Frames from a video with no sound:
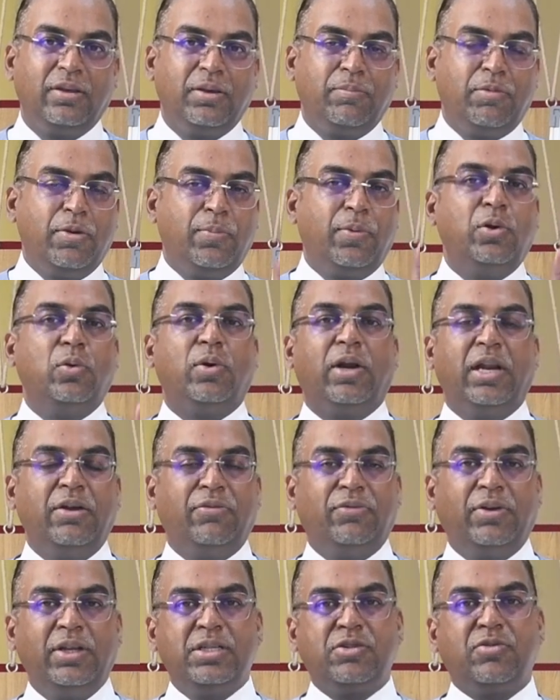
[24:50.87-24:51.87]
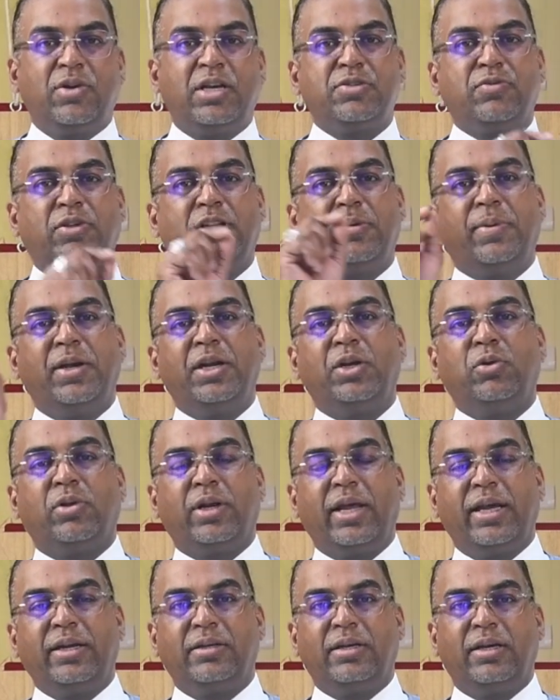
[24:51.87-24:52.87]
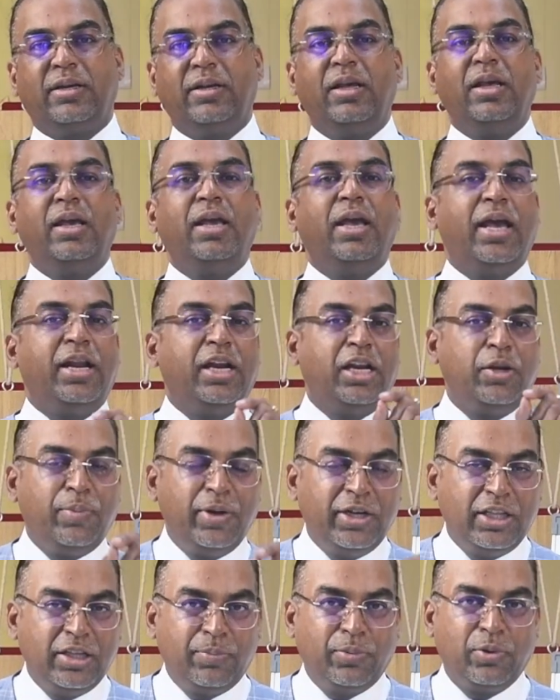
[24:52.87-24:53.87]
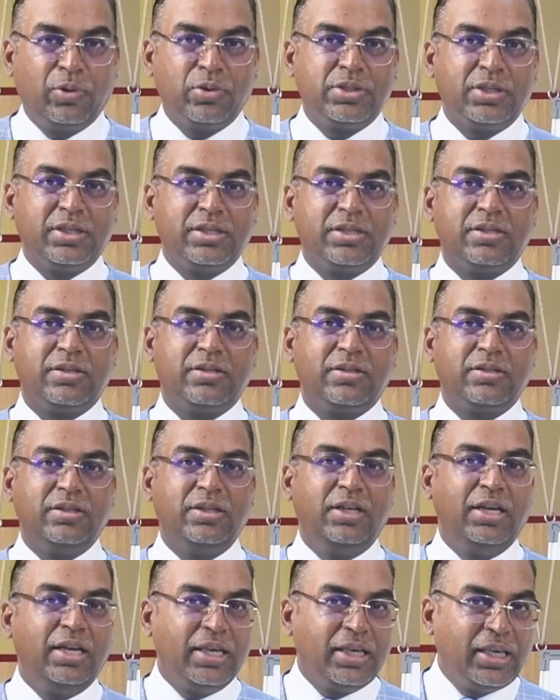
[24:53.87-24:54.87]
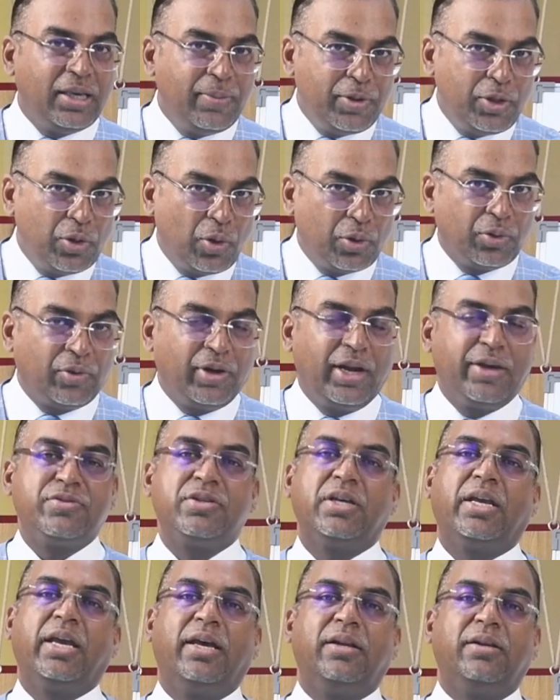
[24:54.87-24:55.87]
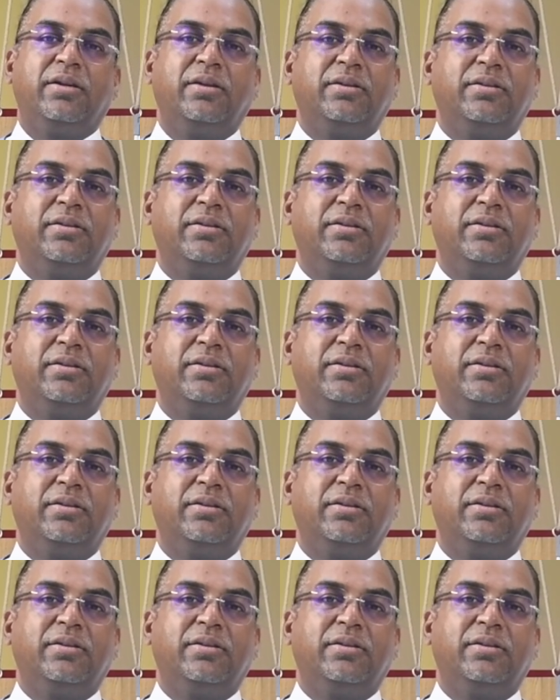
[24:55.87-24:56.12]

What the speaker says: People who are lefties transfer the pen to the right hand and repeat the process. Give me the autographs again.